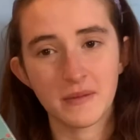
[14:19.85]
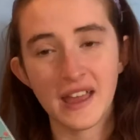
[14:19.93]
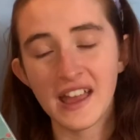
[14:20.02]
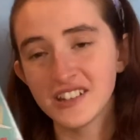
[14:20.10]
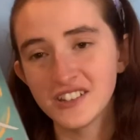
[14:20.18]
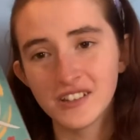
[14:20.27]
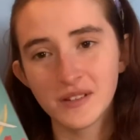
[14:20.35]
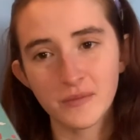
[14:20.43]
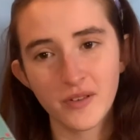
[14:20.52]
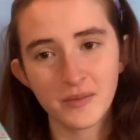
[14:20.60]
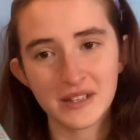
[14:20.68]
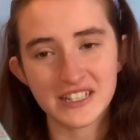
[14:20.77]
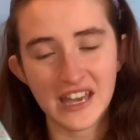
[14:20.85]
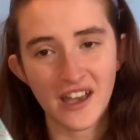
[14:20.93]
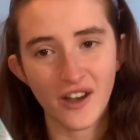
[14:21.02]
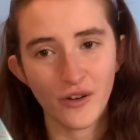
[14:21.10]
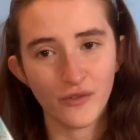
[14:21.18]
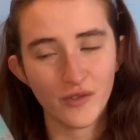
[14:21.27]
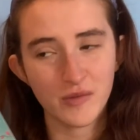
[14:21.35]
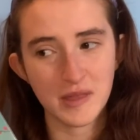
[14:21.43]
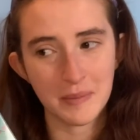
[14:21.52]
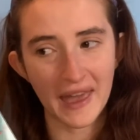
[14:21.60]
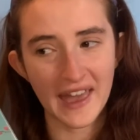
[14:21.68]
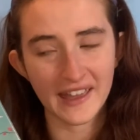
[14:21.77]
As you can probably tell from the
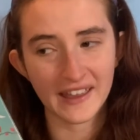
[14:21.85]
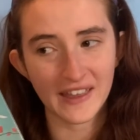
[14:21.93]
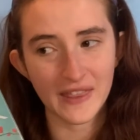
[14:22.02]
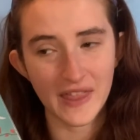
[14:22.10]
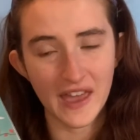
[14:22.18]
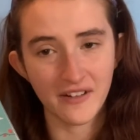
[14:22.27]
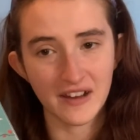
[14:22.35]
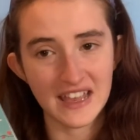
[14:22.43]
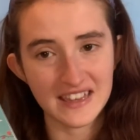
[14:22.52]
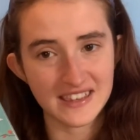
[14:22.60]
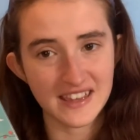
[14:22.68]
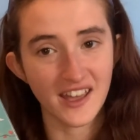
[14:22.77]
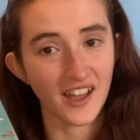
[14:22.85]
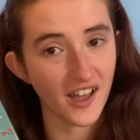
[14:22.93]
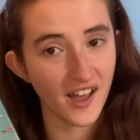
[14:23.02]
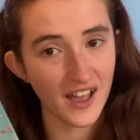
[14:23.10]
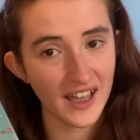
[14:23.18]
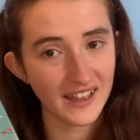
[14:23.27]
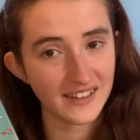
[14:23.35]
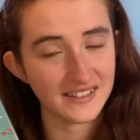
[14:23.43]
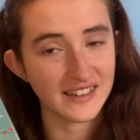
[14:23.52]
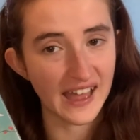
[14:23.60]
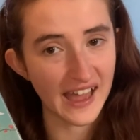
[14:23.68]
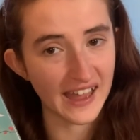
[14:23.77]
back, there is a guy
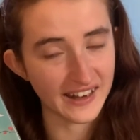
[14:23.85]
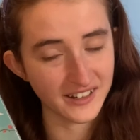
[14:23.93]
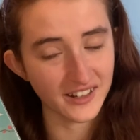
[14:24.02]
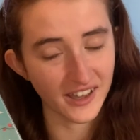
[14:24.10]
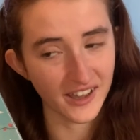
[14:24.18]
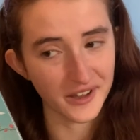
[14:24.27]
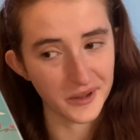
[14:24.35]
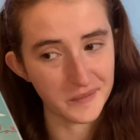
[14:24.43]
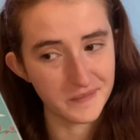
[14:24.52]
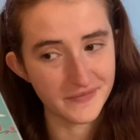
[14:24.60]
and a girl.